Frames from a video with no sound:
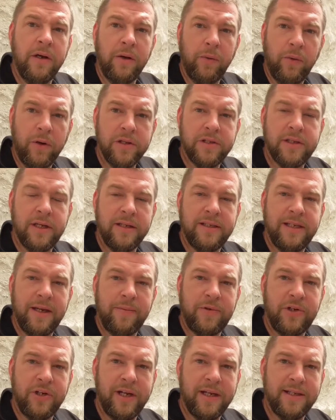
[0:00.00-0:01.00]
Once that
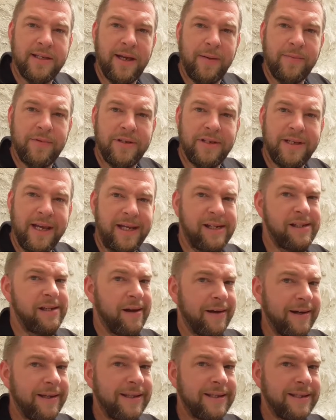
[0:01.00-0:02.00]
temperature gets up to say
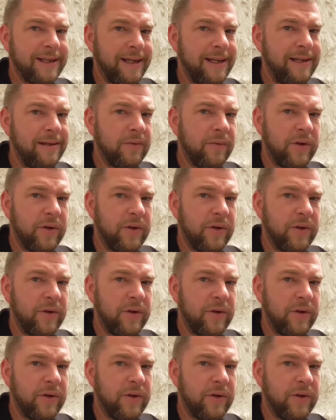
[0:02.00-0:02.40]
90,